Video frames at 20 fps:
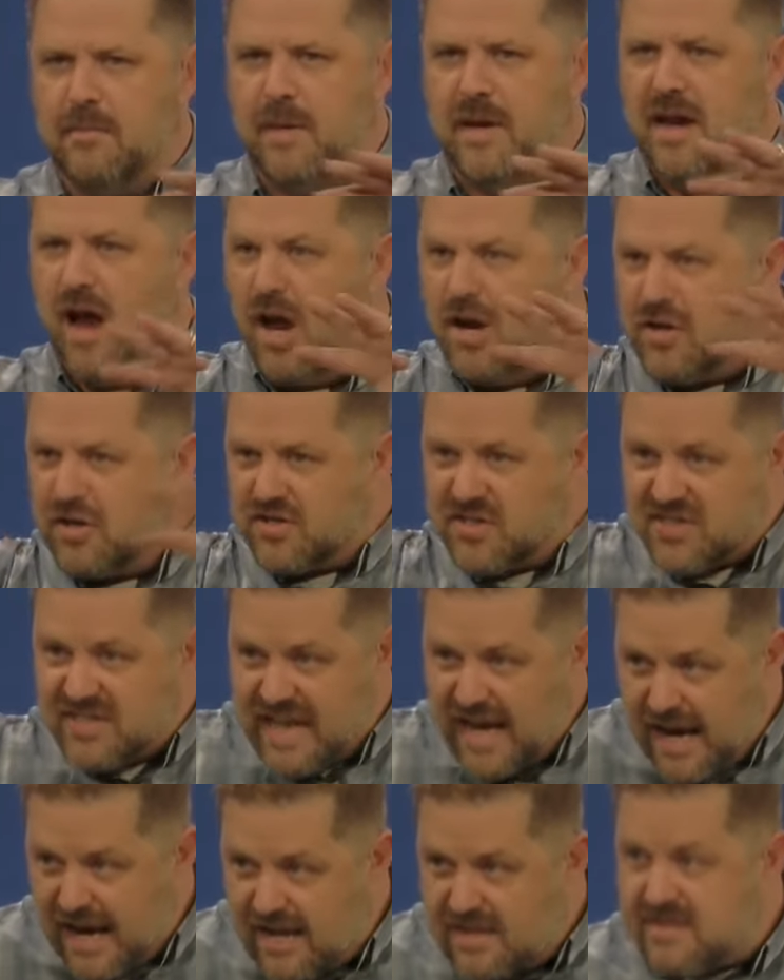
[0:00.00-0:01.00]
but
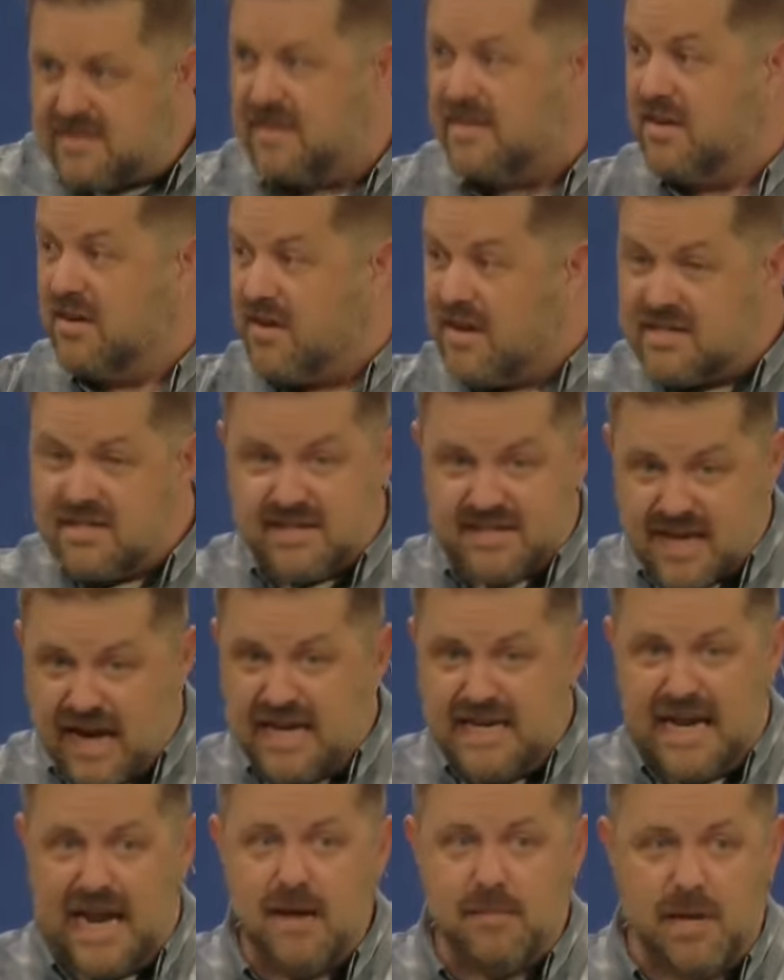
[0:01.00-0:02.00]
understands that there is a
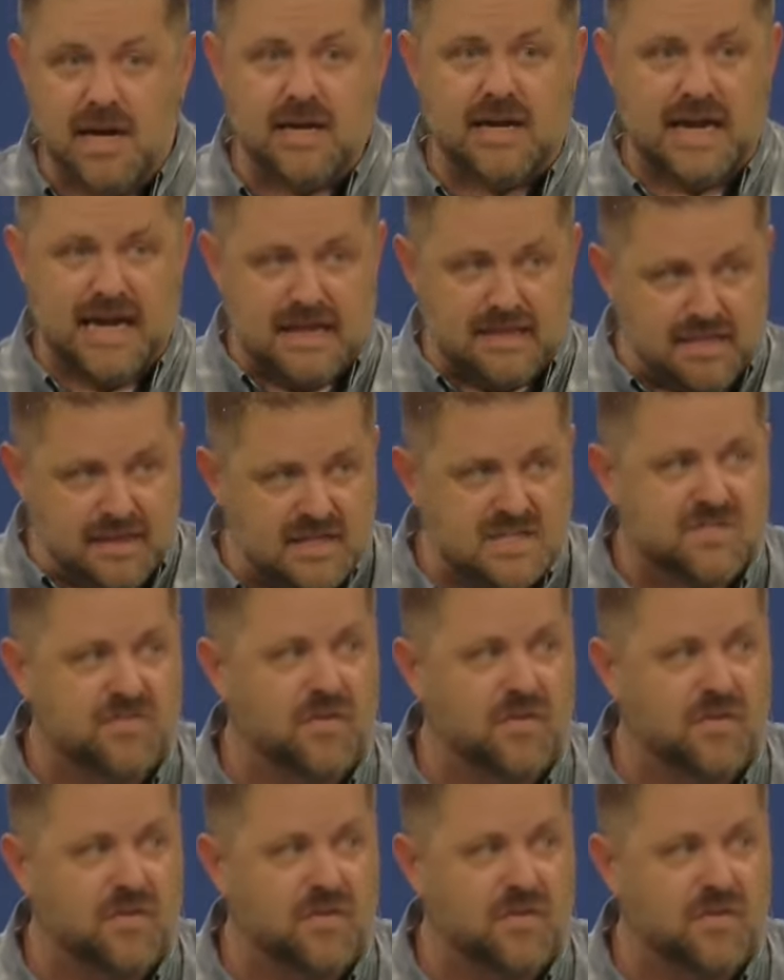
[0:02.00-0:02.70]
dynamic in this